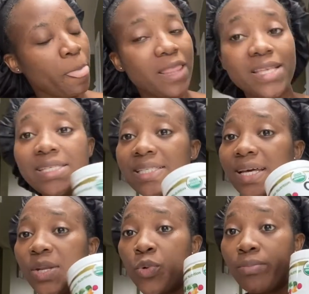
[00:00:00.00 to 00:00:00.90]
This is
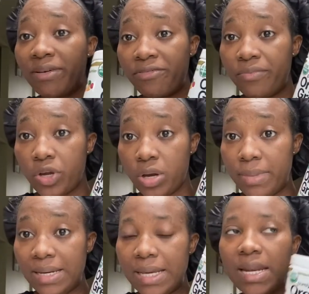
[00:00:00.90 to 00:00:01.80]
not the one my friend
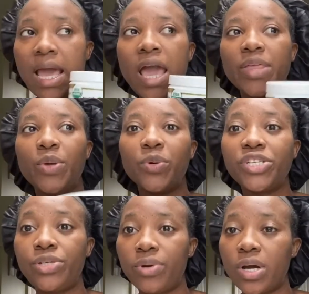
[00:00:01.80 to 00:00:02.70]
recommended. The one
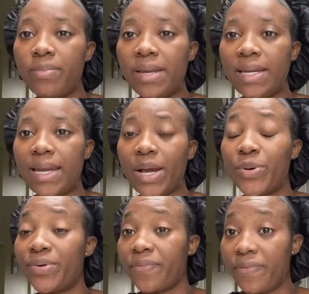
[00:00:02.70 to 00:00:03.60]
she recommended, I
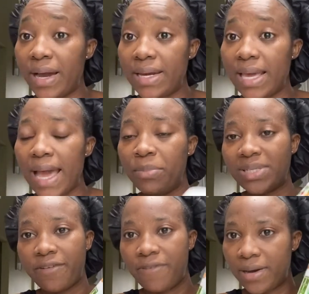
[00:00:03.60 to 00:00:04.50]
couldn't find it, but
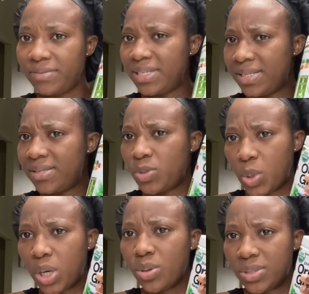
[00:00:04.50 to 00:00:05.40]
I found this is so
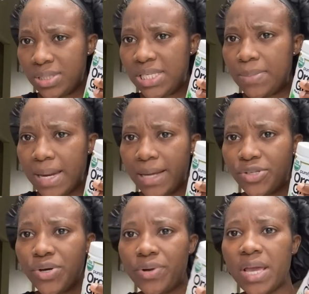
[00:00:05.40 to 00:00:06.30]
close and similar
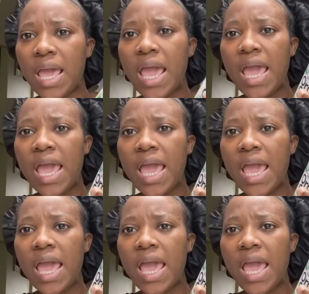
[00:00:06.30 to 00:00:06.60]
to it.